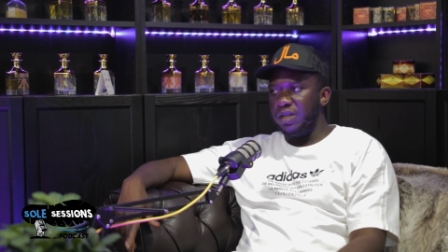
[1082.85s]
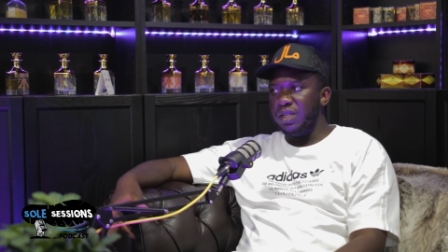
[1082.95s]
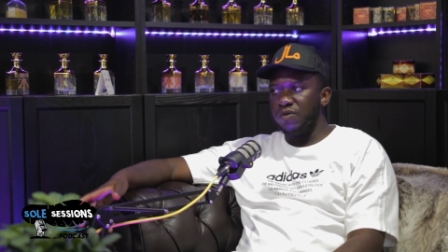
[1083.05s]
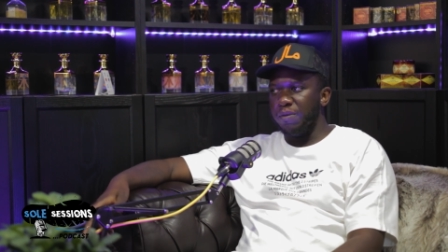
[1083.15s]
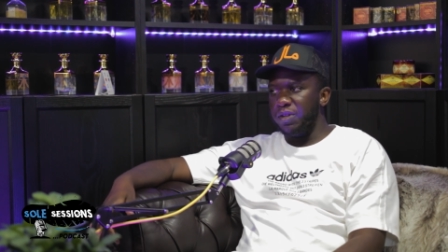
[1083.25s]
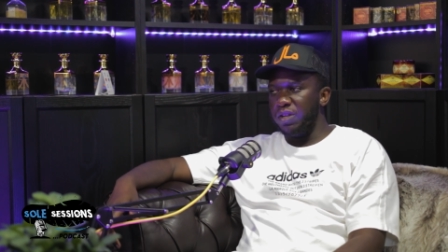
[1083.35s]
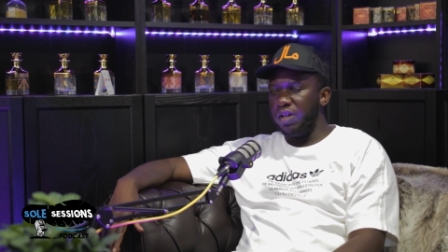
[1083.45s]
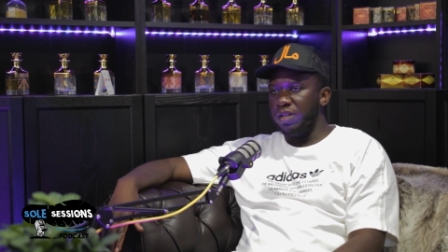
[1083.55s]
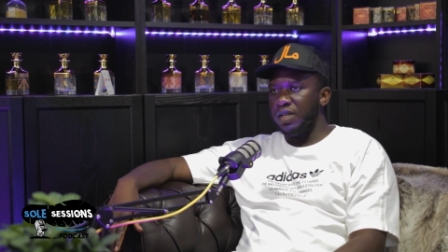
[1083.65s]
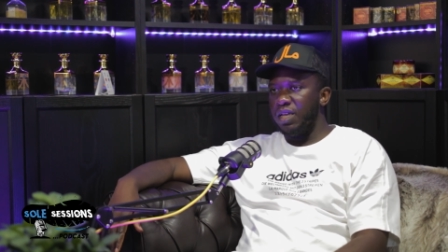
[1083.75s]
This
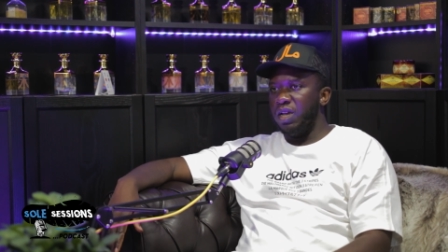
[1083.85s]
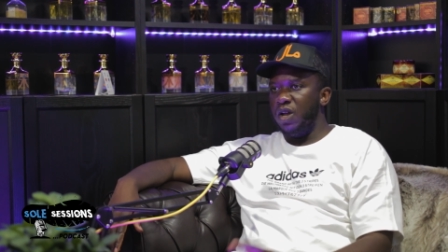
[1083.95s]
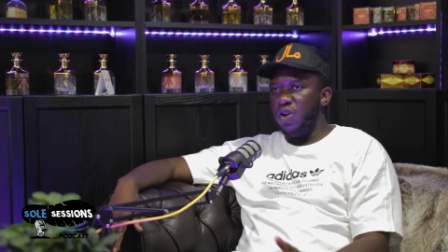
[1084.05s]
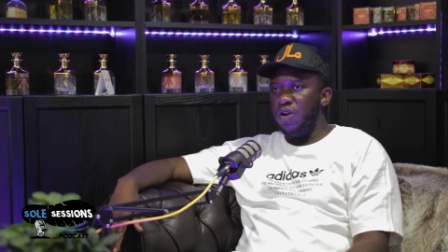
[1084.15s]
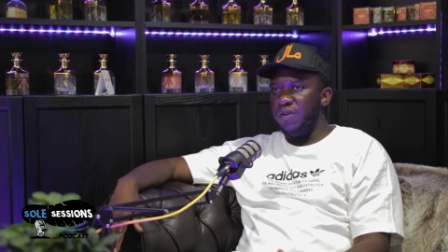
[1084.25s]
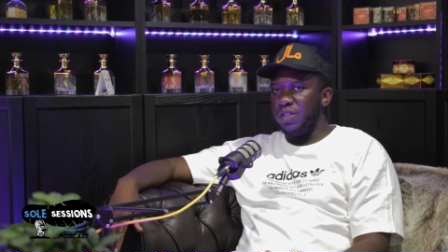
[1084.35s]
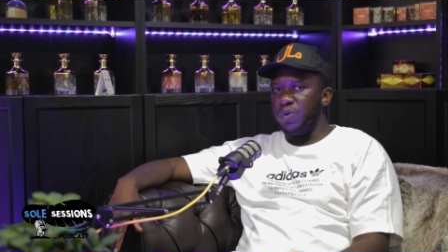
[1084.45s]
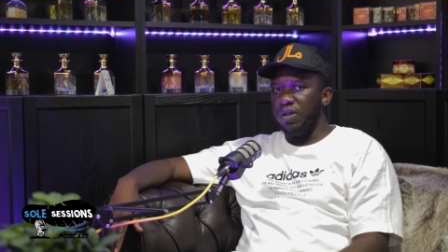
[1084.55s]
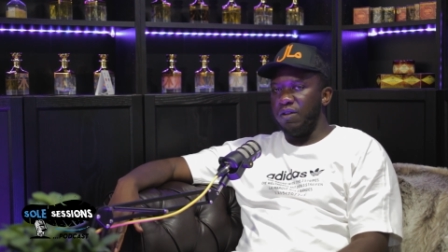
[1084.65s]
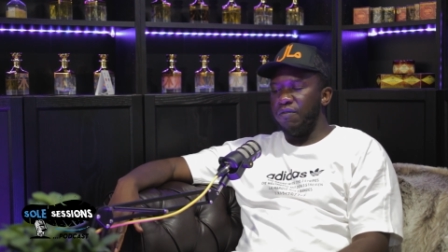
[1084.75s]
Ramadan, a lot of us were